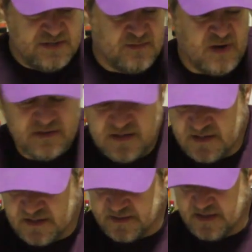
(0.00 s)
you about
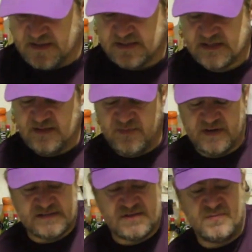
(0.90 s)
the
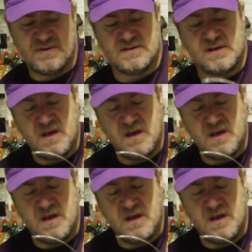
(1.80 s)
Sepia Serpent,